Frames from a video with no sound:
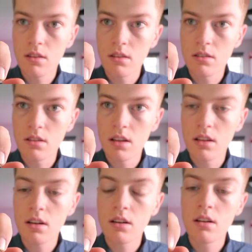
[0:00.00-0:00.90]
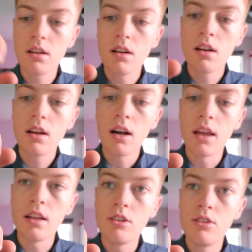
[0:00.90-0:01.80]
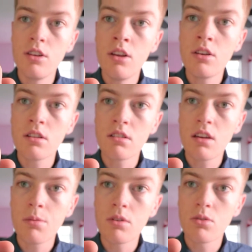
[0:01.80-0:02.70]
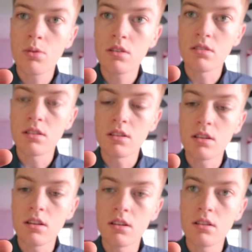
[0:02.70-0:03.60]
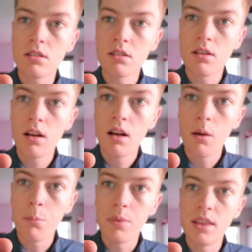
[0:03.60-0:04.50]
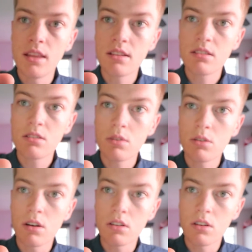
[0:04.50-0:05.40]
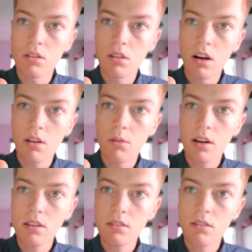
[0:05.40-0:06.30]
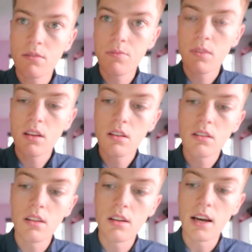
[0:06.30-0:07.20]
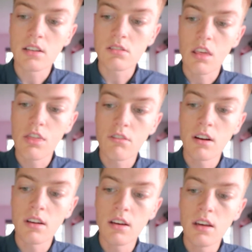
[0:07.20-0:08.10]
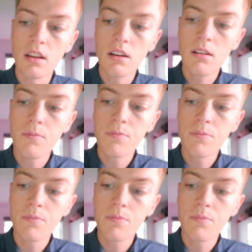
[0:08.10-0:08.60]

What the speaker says: See that there? Then you can keep on twisting it here, but then this is when you want to go clockwise to then actually thread it in.